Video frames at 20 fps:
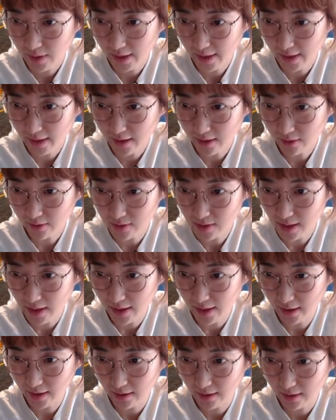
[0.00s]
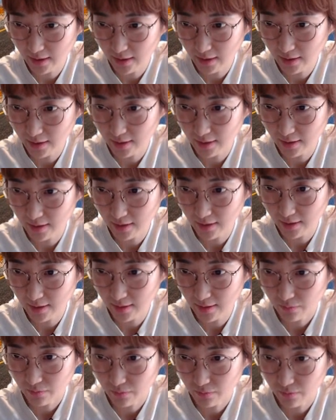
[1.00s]
black can attack
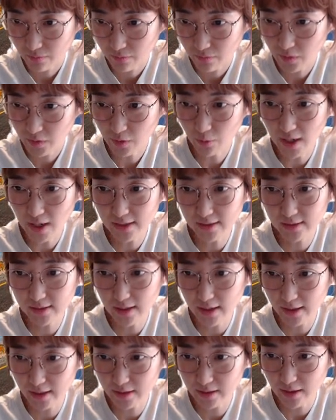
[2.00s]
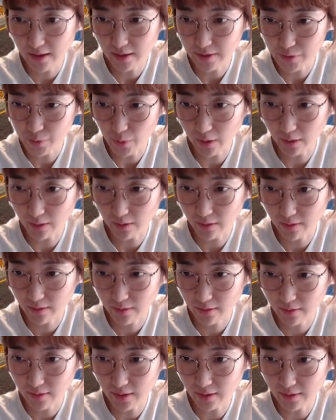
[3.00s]
the right side as well.
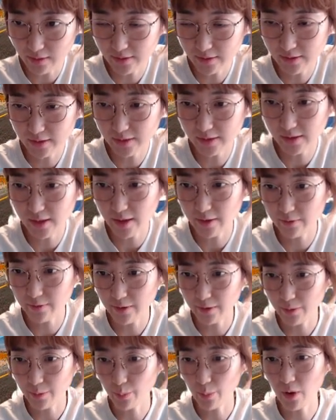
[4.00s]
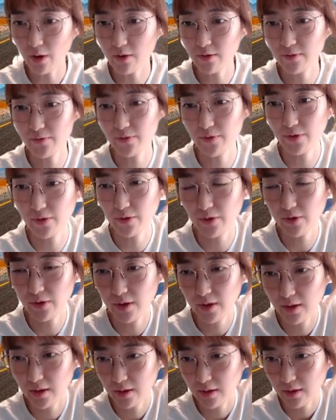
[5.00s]
Yeah, this is a very
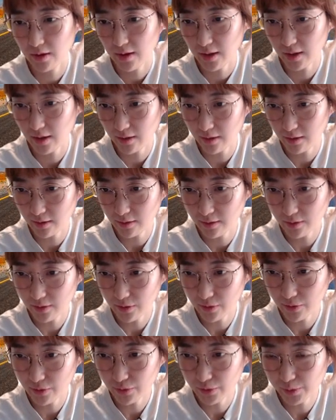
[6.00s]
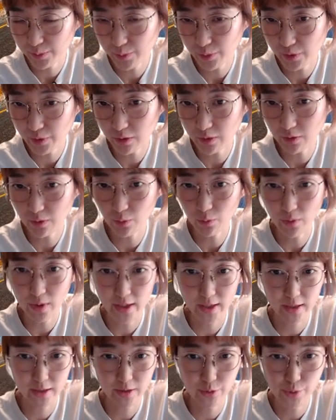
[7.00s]
powerful and useful
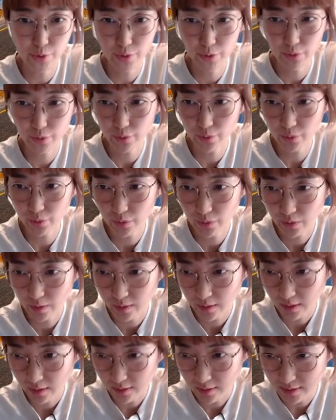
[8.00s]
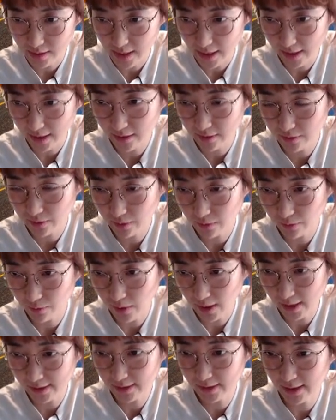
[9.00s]
way to attack the
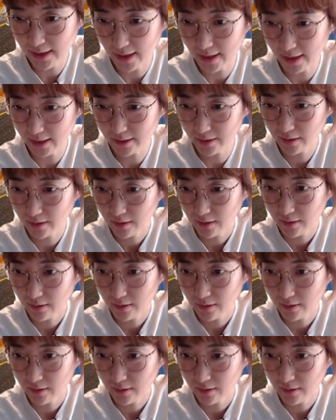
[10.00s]
right side.